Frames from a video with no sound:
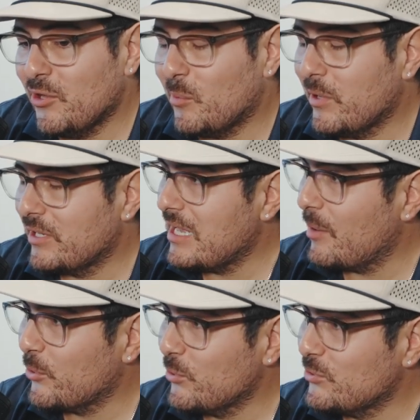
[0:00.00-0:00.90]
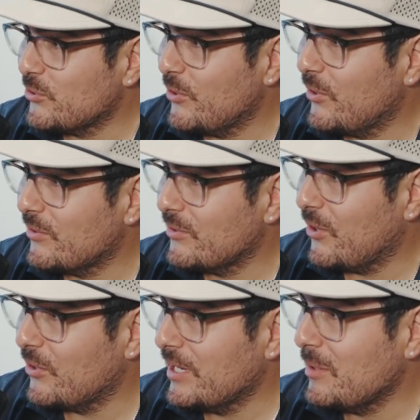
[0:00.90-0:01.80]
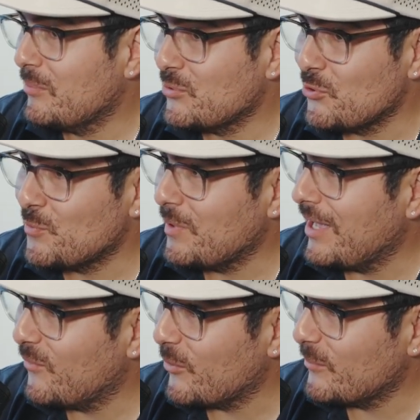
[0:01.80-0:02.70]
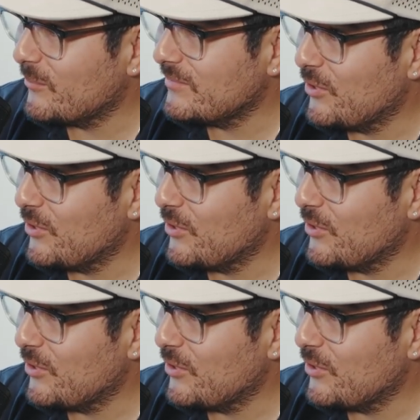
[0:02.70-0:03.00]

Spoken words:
you could be a top producer on any social platform.